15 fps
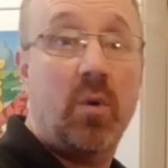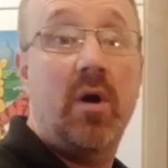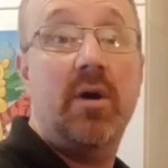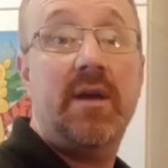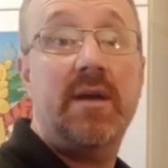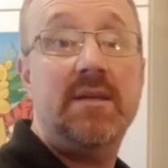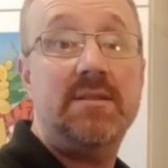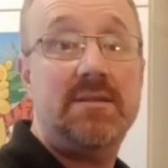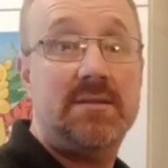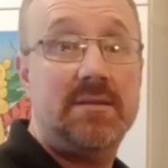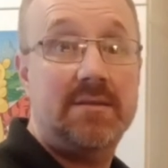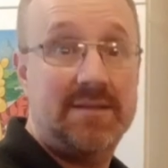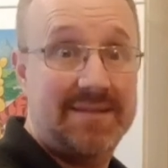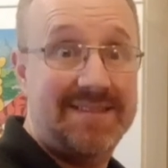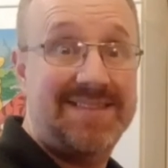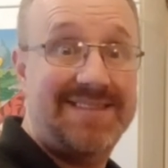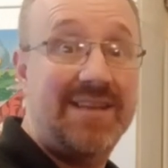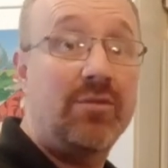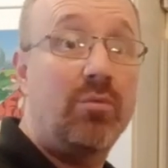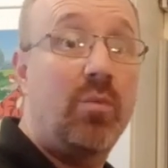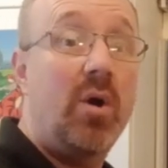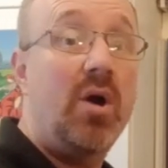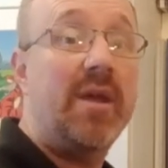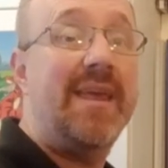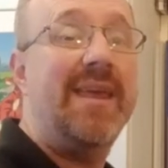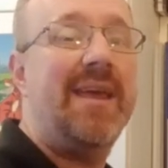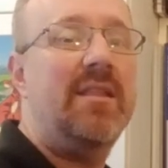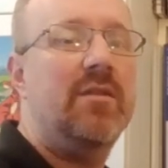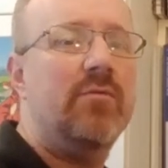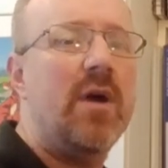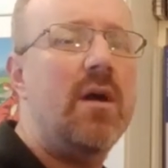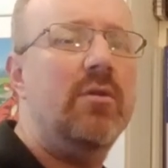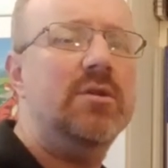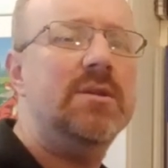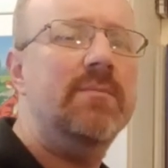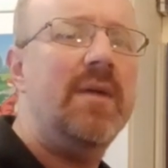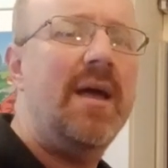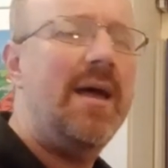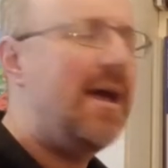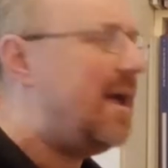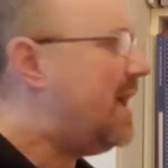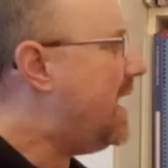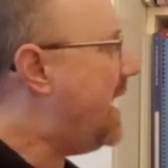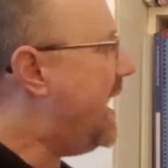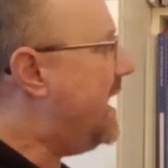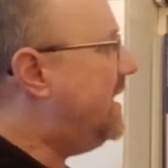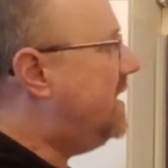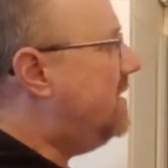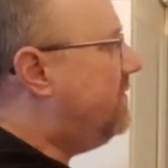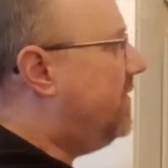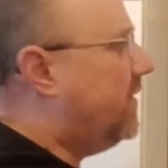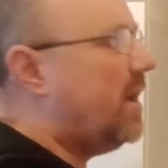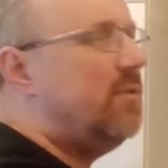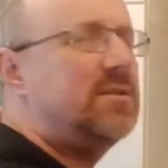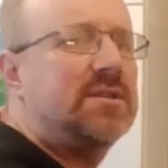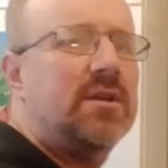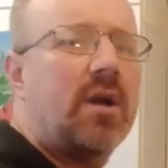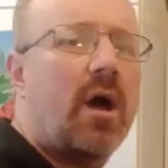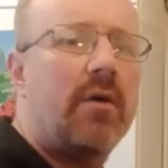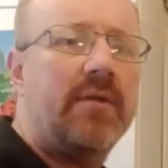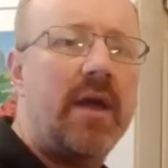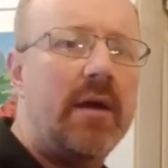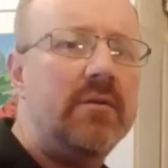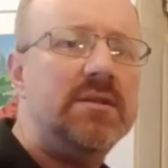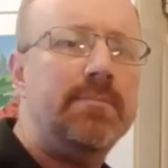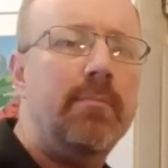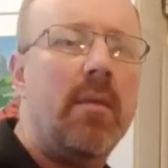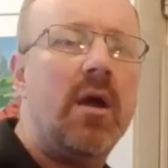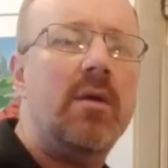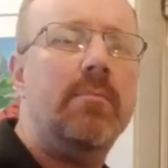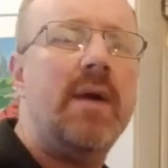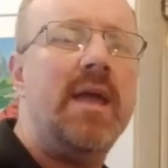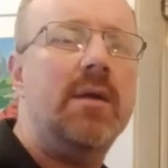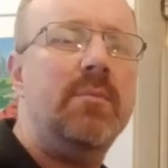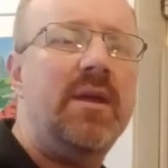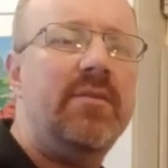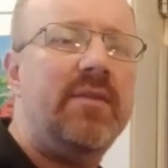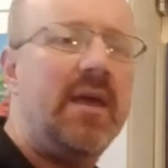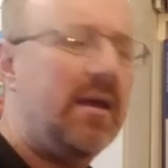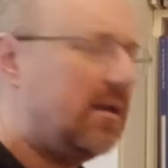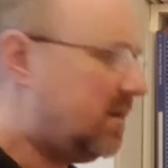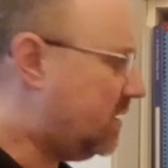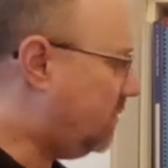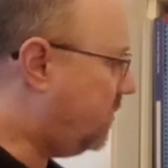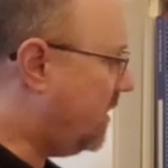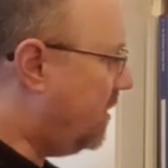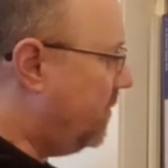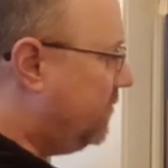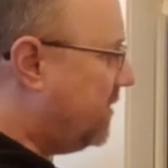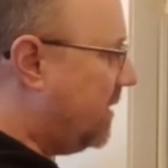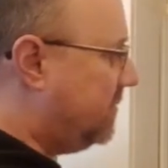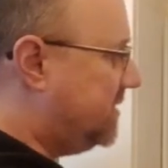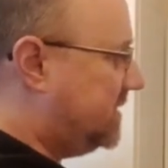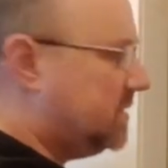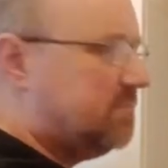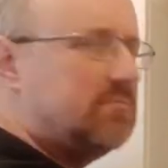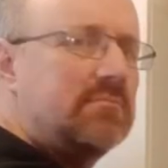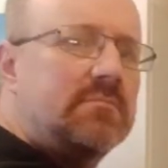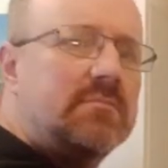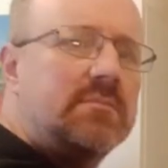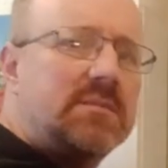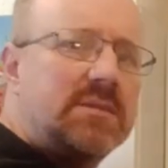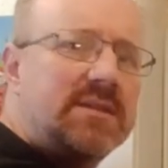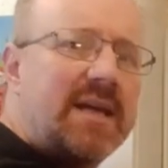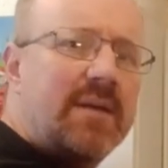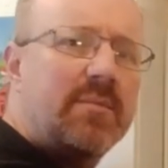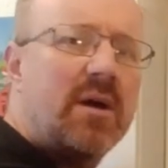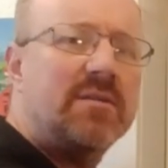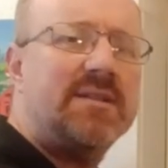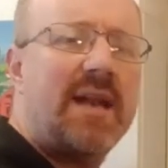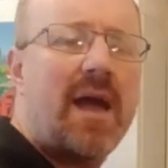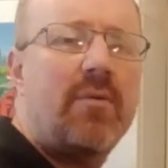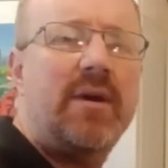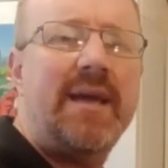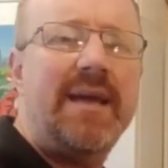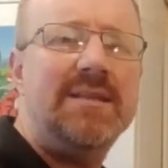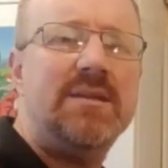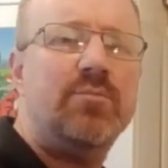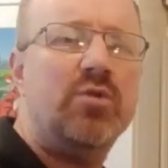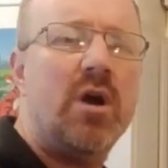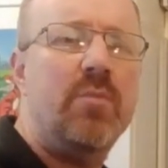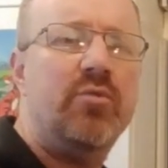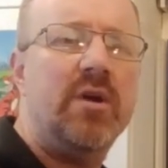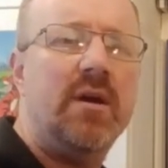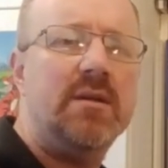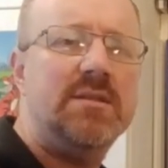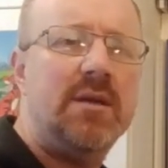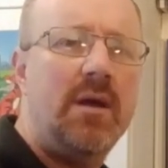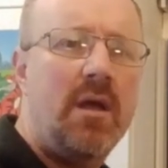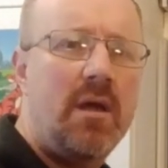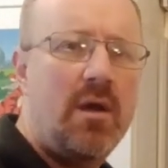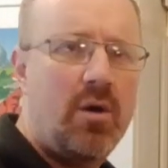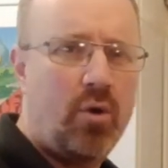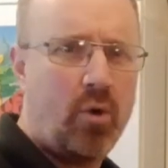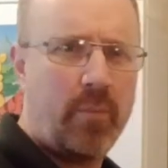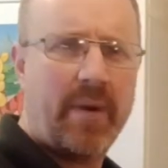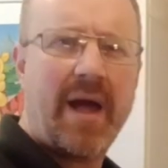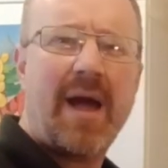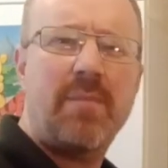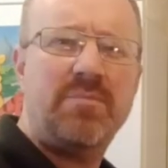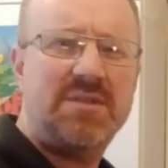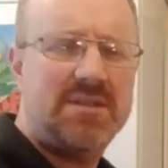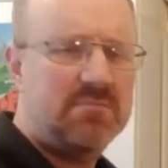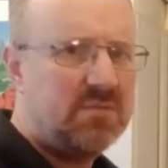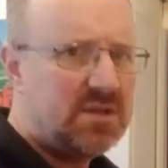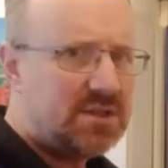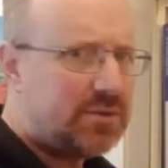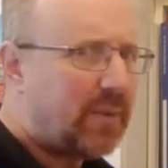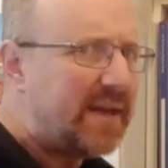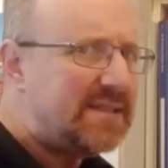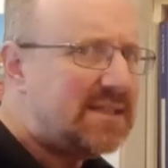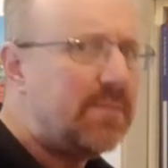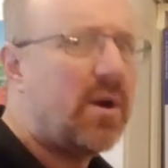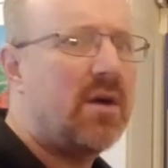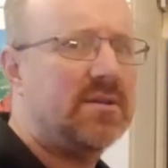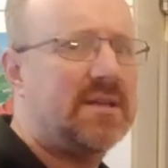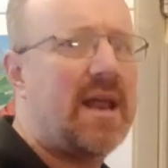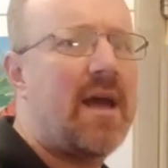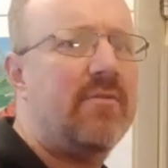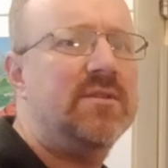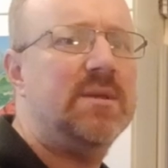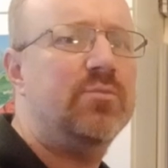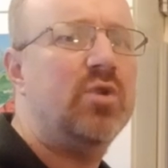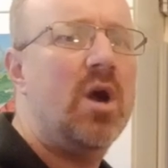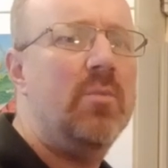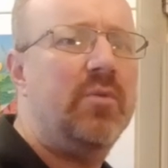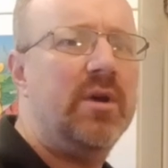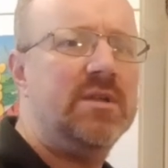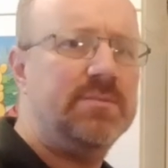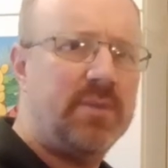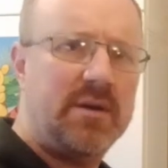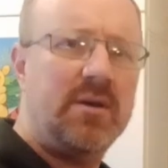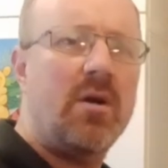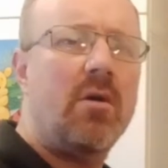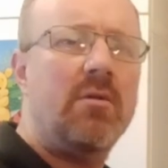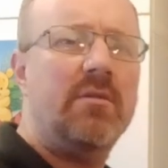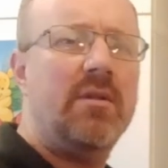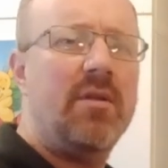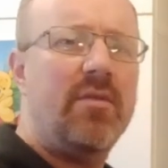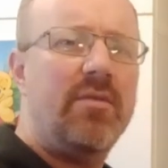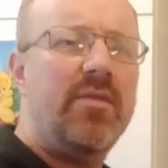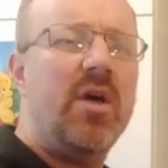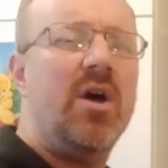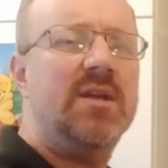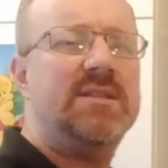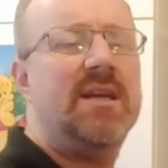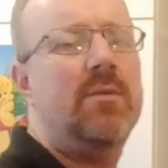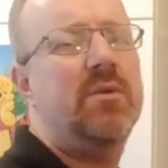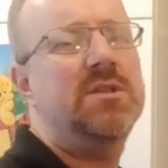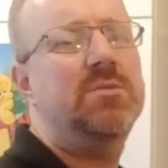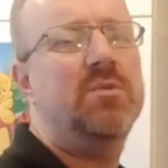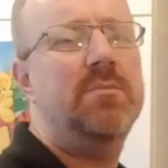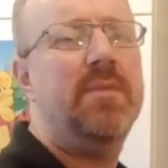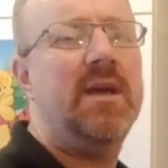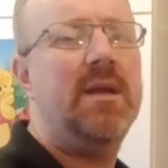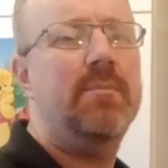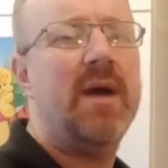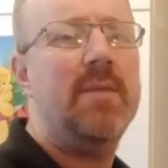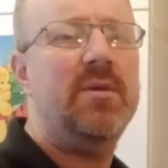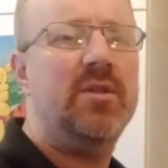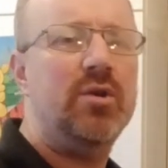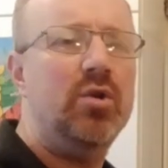workers still working in the road? Any of those scenarios might make me think, well, perhaps 10 miles an hour is appropriate, or perhaps 20 miles an hour is appropriate, but not 30, which would be maybe the